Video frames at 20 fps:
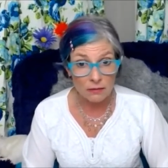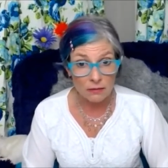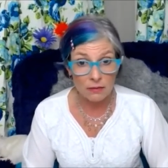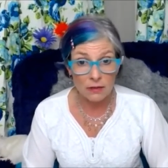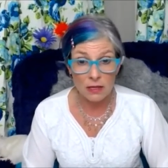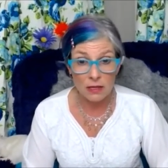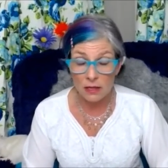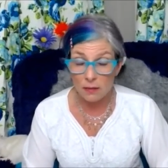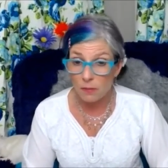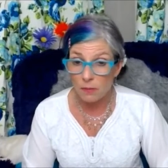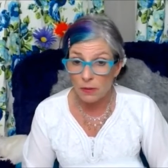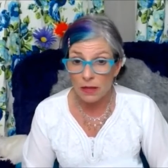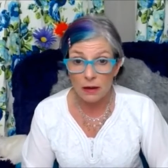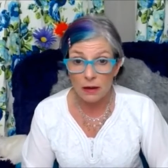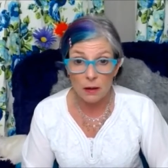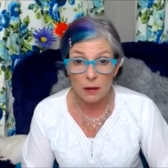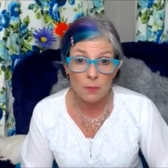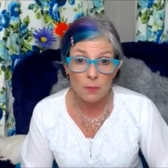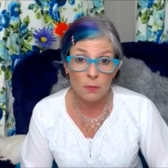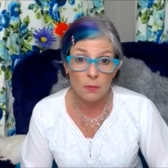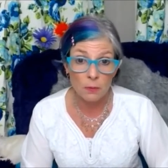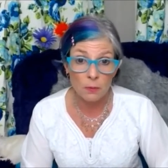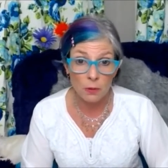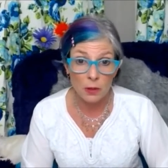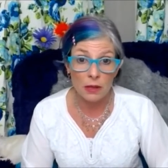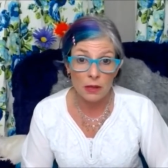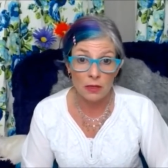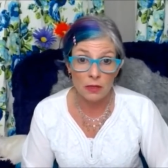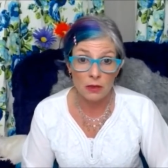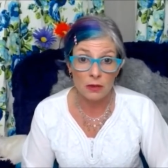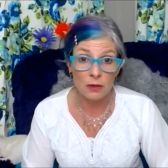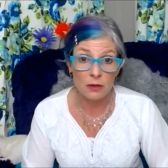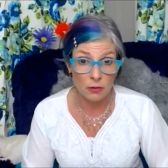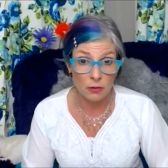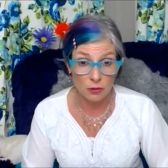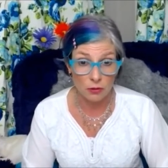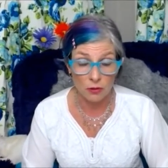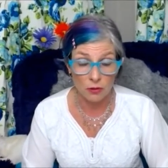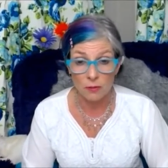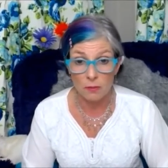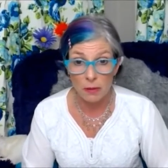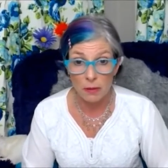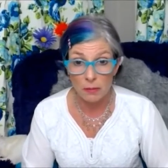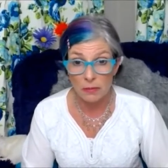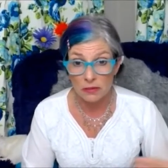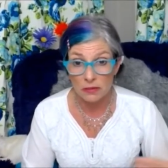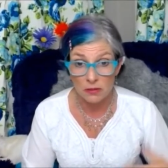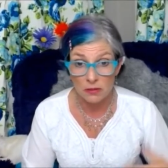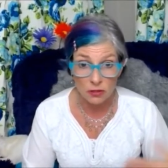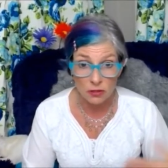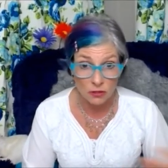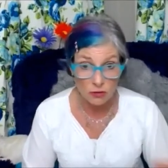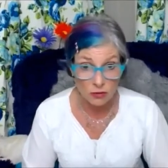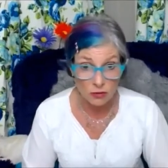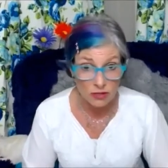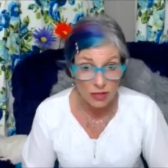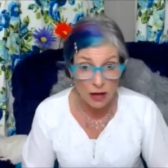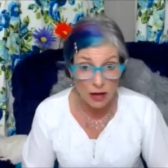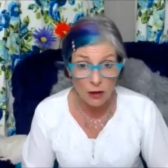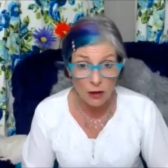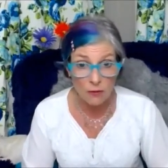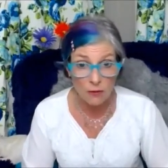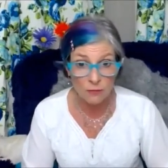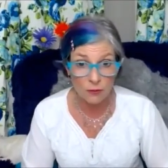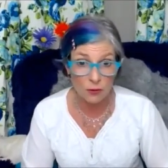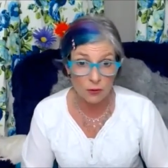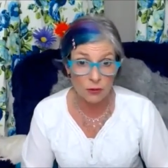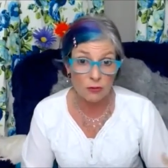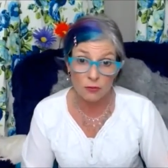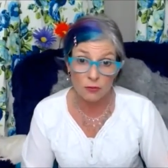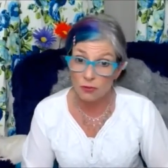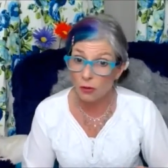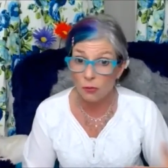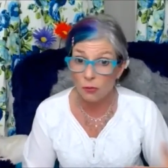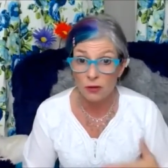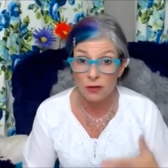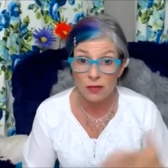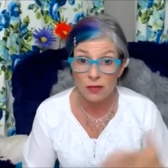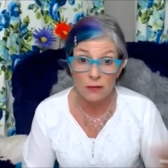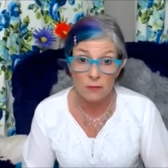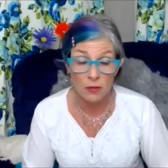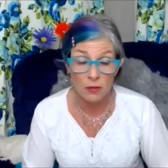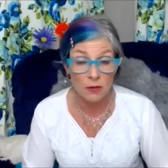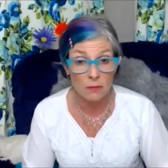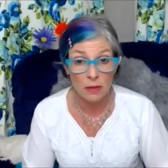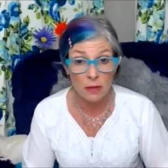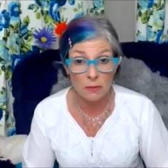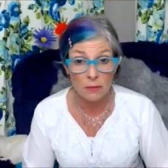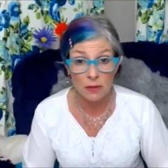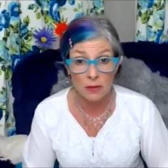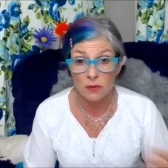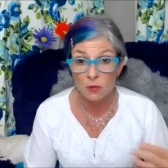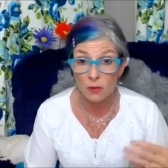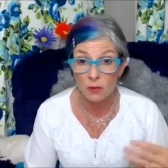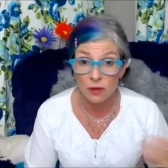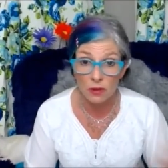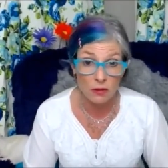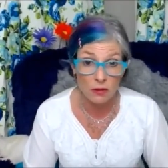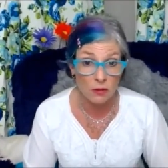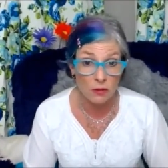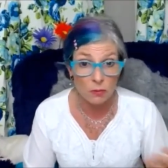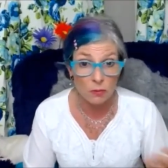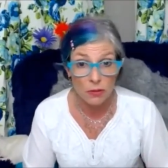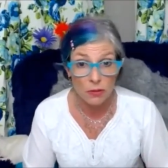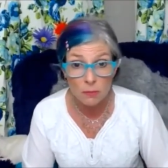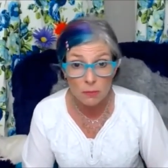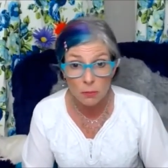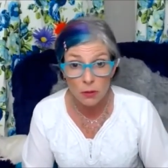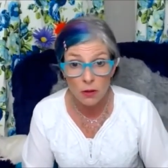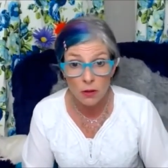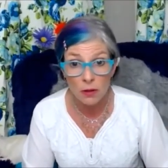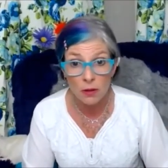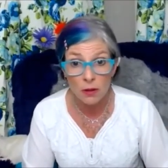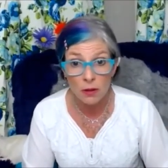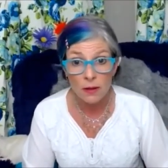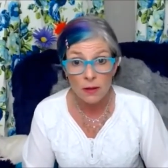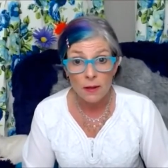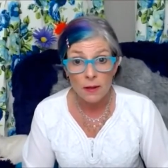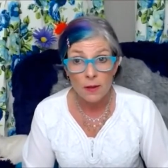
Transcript: keeping up with your commitments to yourself or you don't keep commitments with other people